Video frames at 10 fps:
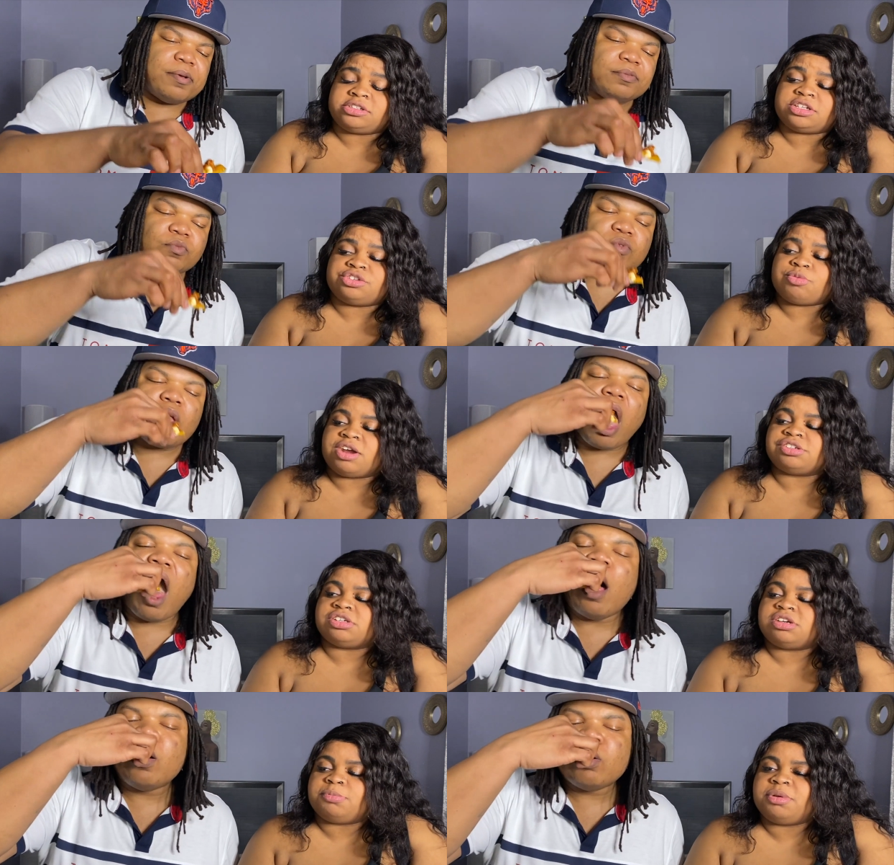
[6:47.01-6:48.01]

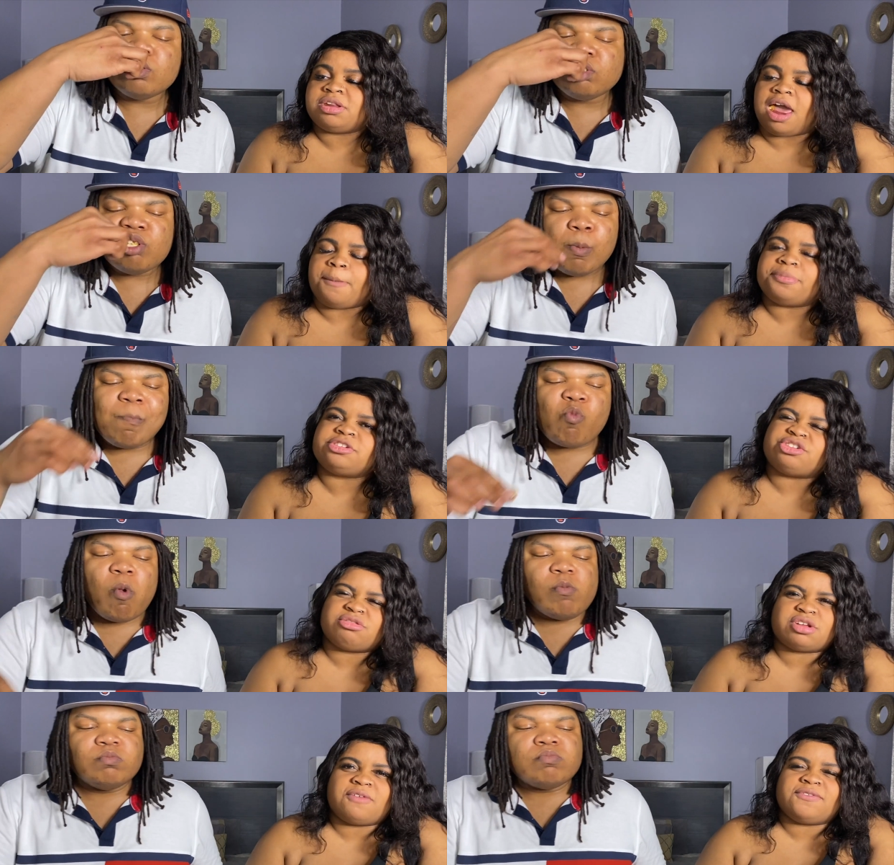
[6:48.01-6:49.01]
Speaker 1: situation to be like, put
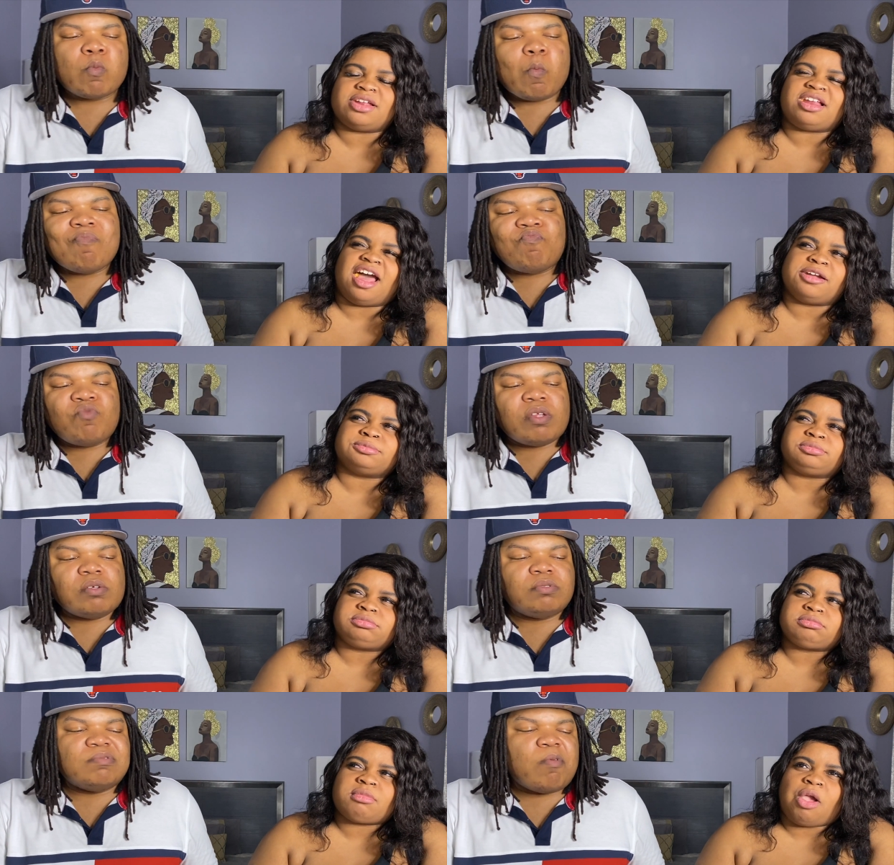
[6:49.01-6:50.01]
yourself in, like,
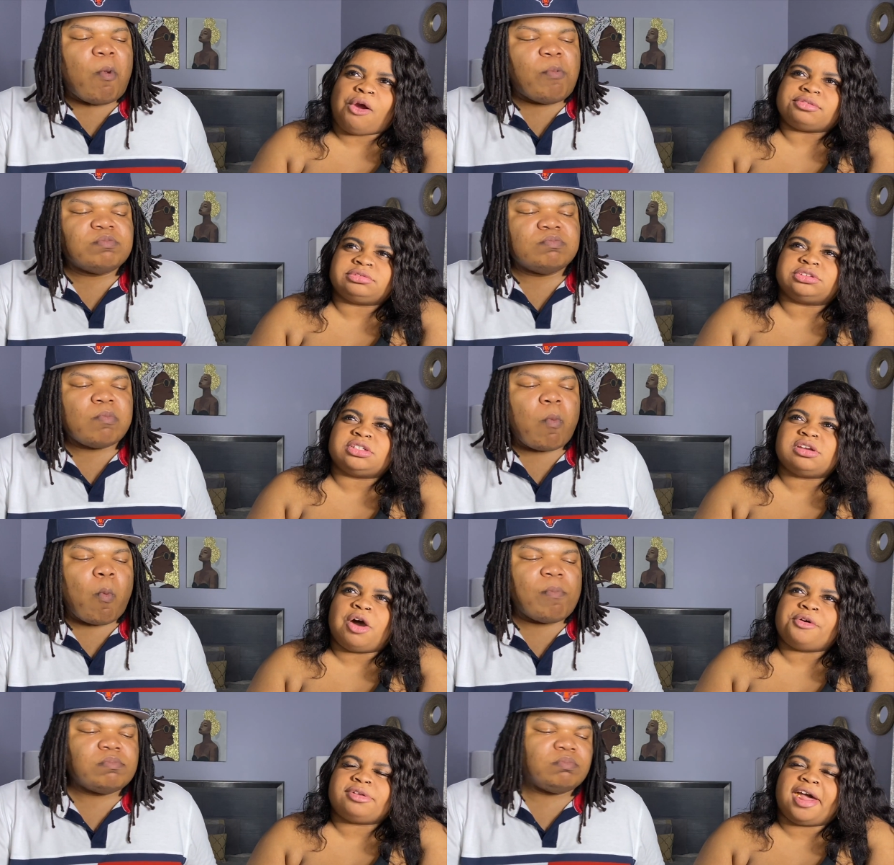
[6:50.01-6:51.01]
to
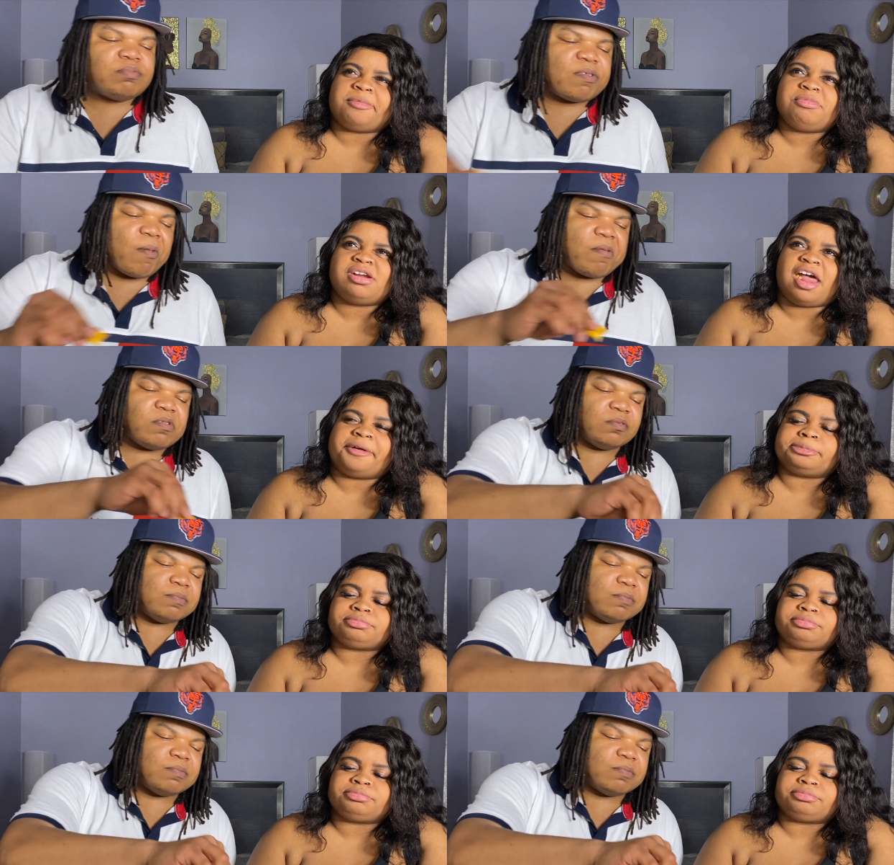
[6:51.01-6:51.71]
know, like, be like,